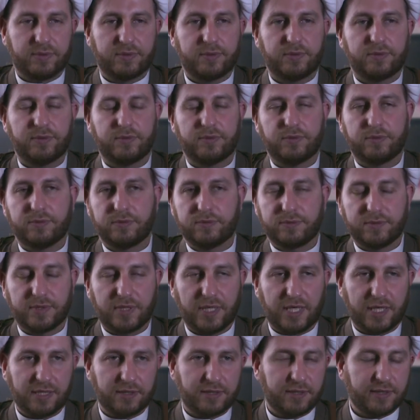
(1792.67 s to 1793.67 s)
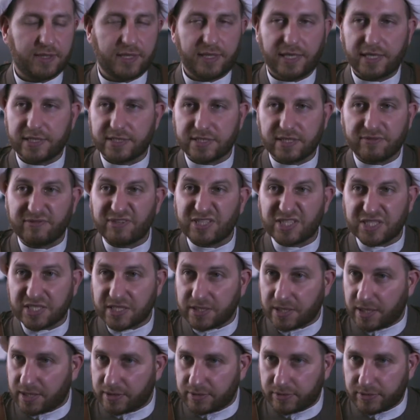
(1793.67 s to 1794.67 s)
who died in the late
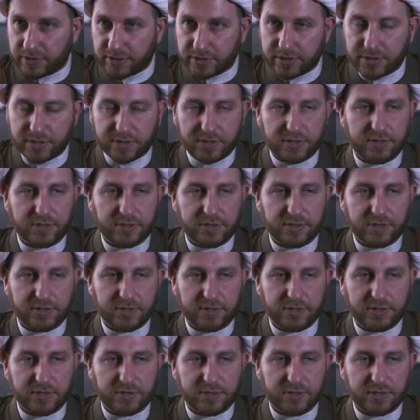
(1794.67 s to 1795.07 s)
1700s,